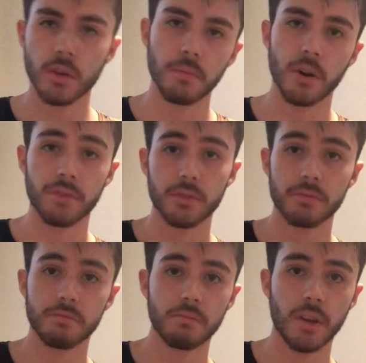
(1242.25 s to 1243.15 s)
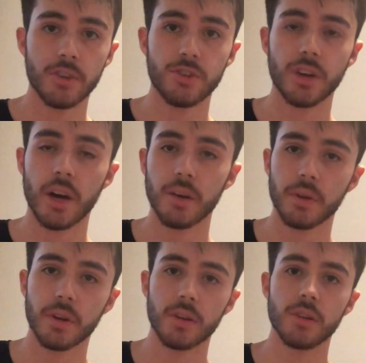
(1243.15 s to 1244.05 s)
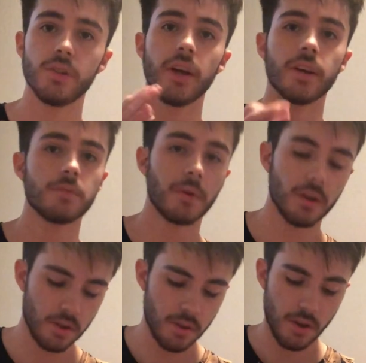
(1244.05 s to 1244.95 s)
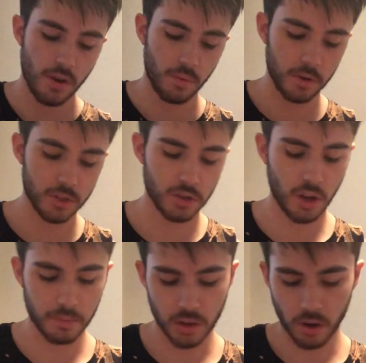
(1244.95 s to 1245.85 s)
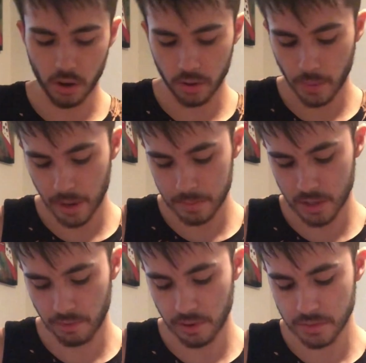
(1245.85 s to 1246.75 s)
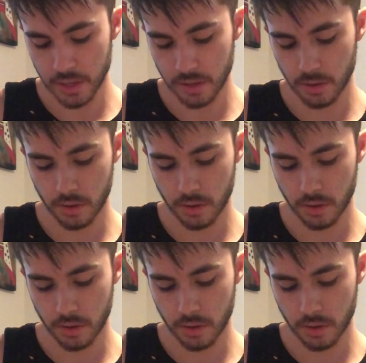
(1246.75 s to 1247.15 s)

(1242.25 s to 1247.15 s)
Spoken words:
Perfect. Now that you got it, we're going to do the next part, which comes all the way up to the 15th